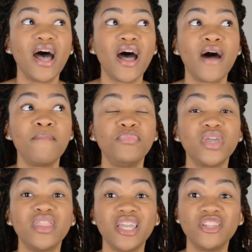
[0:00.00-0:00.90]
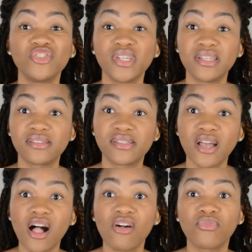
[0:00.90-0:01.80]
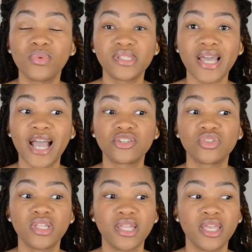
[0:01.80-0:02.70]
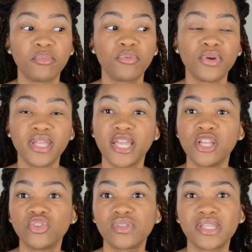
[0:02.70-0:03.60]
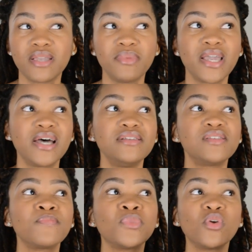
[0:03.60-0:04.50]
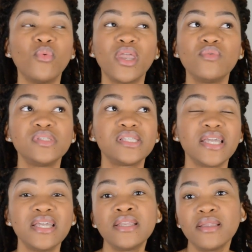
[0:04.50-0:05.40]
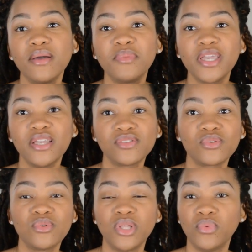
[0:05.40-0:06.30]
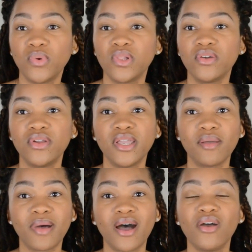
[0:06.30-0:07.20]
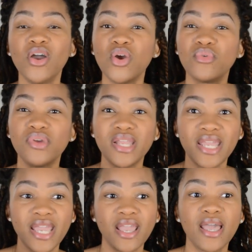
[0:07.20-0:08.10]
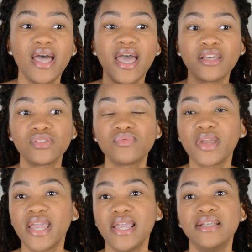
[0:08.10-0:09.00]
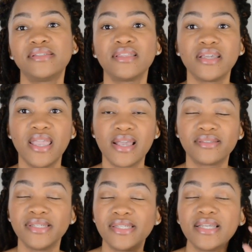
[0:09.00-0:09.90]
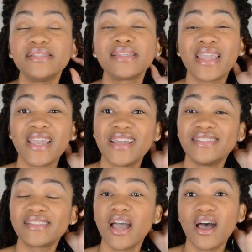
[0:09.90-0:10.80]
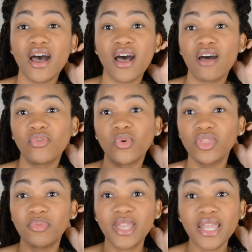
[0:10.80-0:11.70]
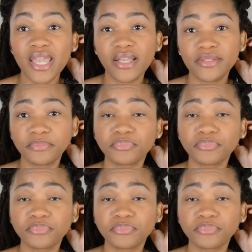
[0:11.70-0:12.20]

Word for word: Um, the injury itself was actually like pretty interesting because when I was in PA school and we were learning about reading x rays and looking at CT scans of orthopedic